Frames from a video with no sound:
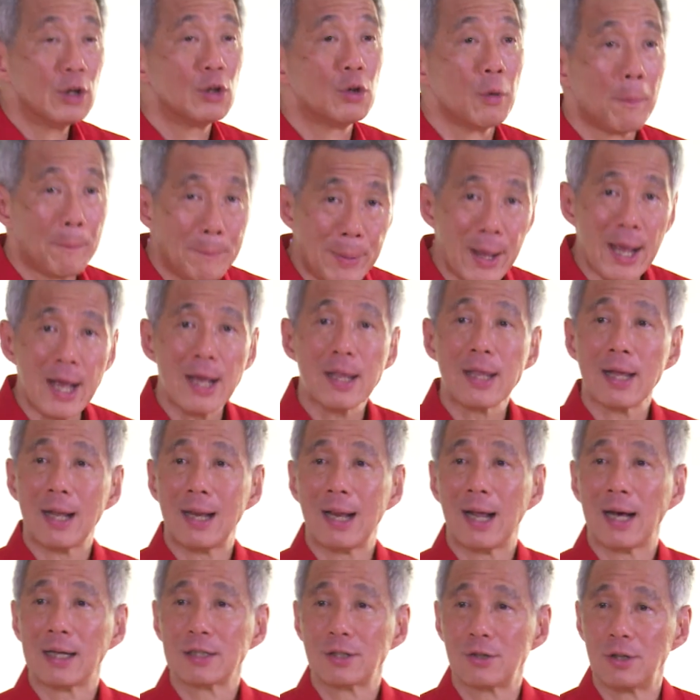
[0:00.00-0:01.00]
to pay their
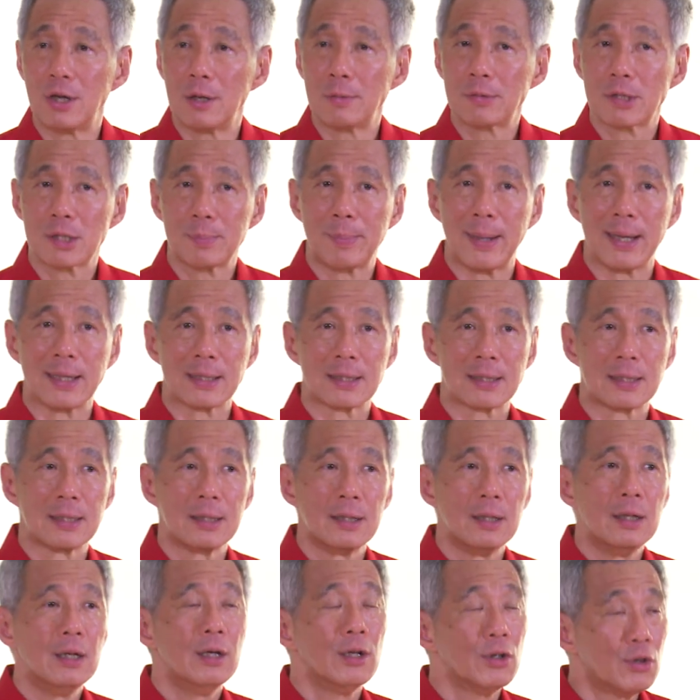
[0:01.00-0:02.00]
last respects
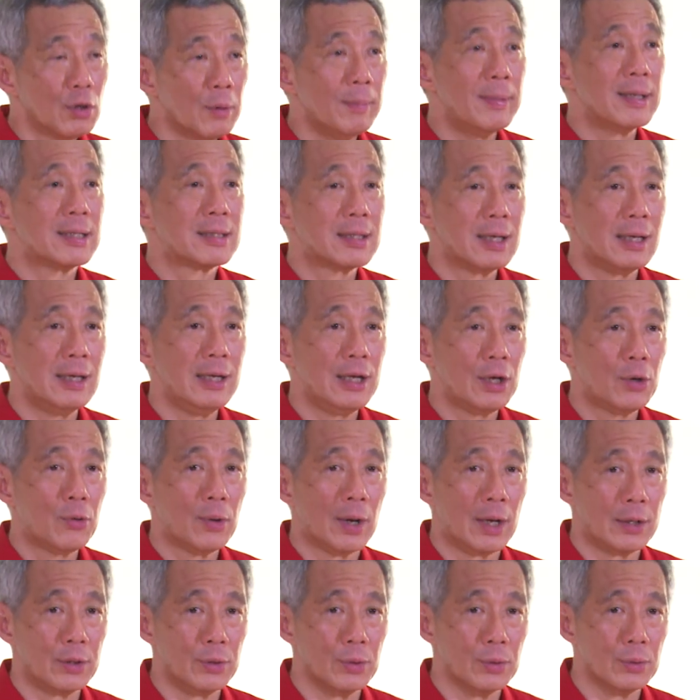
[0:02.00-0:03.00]
to Mr. Lee
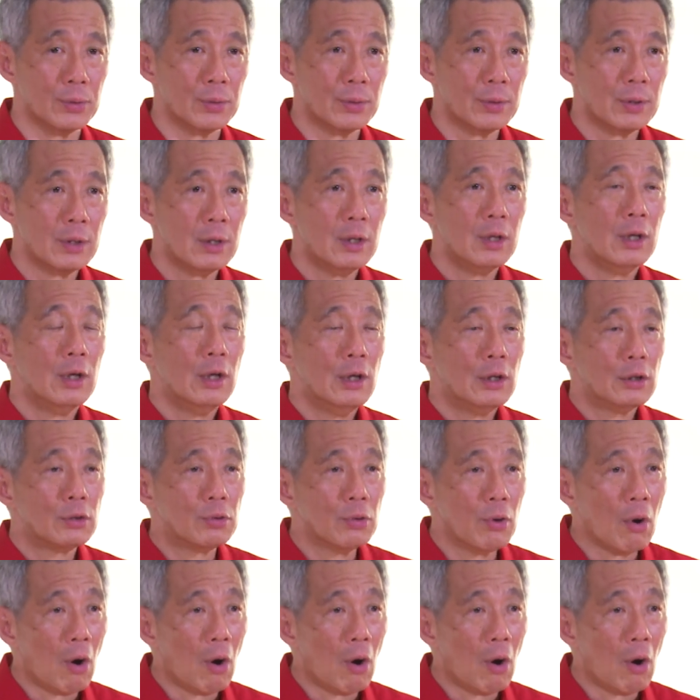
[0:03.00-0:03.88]
Kuan Yew, to